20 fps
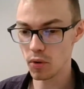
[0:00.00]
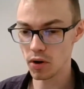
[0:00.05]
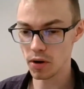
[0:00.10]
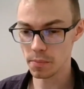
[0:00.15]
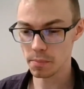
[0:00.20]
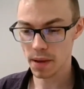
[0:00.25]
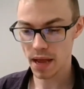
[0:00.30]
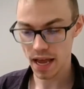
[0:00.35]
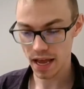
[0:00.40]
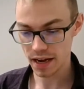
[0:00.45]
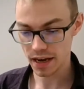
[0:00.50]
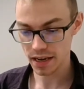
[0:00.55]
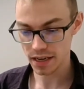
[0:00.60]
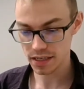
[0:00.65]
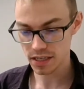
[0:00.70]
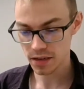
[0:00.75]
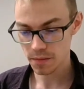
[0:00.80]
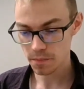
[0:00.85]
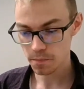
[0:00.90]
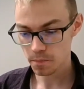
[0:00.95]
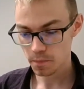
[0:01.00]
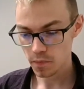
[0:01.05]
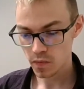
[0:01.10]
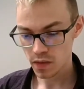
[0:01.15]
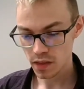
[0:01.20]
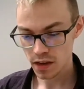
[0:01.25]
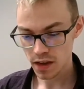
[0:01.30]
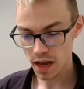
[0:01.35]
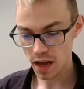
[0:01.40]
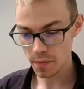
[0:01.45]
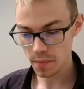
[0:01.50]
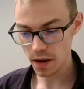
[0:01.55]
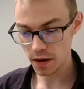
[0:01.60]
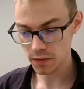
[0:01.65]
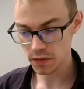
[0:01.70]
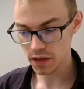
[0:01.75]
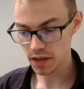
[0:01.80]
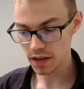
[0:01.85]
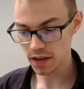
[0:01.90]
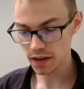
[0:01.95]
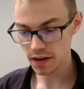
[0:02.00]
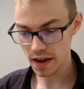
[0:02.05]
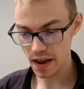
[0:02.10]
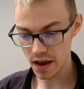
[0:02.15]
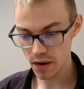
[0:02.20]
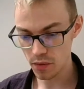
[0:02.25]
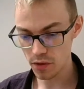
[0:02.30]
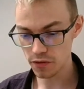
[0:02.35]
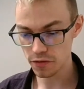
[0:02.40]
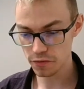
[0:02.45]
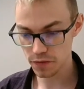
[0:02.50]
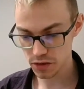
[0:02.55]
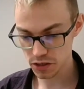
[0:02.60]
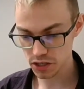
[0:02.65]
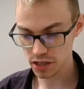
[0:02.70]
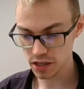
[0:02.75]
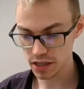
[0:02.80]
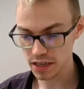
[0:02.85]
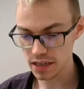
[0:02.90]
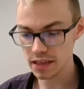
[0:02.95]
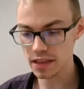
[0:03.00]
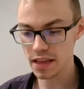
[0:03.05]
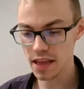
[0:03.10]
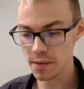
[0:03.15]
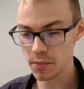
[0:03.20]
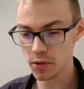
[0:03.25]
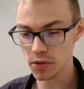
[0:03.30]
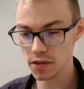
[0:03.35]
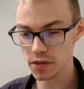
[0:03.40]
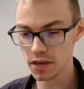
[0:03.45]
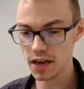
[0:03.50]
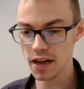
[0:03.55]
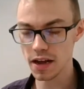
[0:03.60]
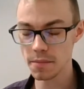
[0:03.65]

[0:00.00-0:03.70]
panicked about the now officially labeled